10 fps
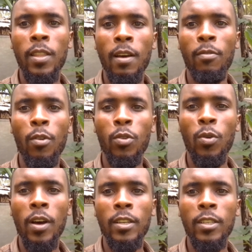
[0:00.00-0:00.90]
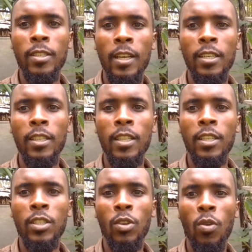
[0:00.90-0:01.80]
Therefore, you can start
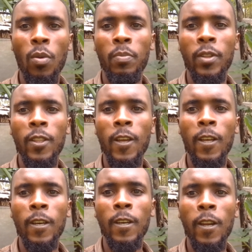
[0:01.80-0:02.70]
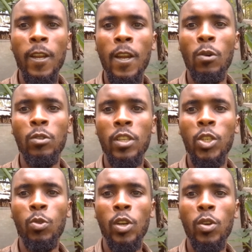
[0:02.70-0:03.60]
this crop in the greenhouse.
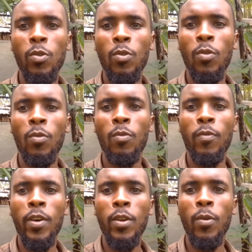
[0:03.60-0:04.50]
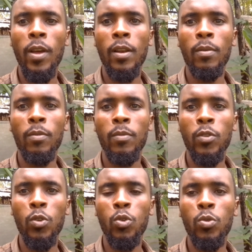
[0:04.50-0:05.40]
It will do very well
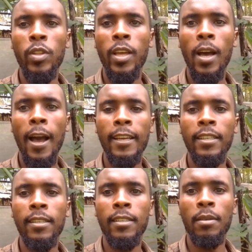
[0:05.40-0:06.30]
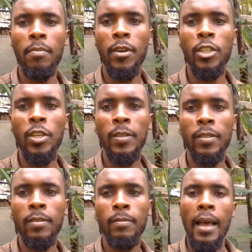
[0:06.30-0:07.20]
due to the high temperatures.